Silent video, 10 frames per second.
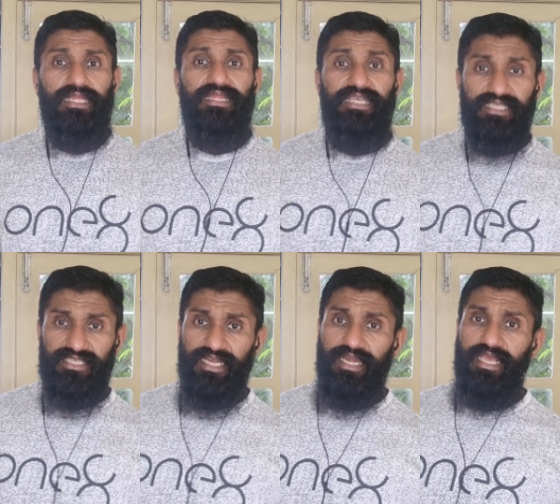This
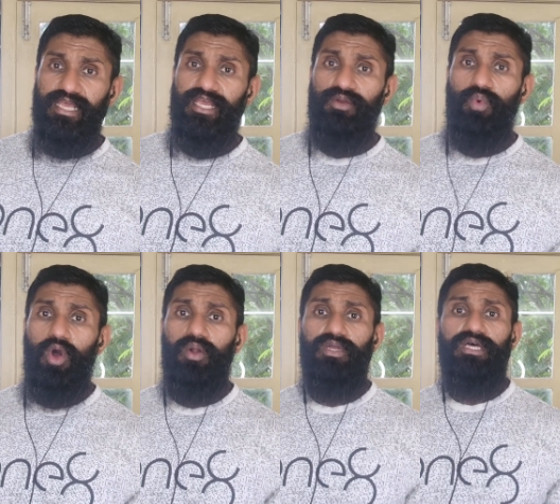study
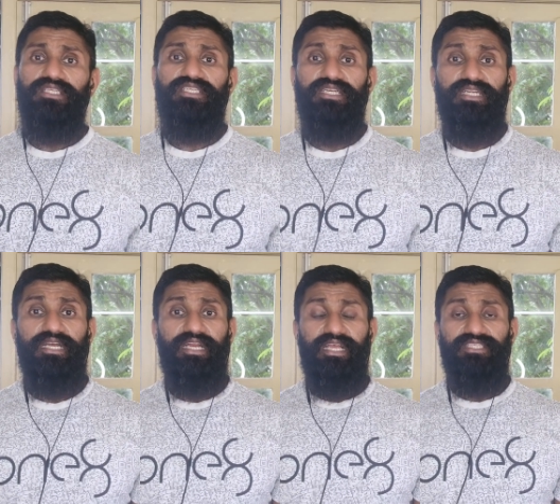involved
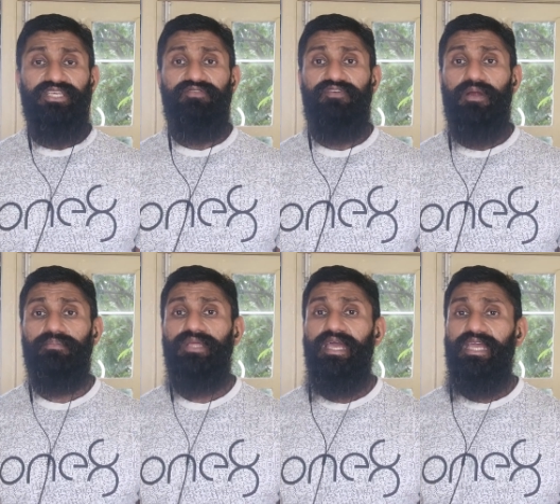children ranging from the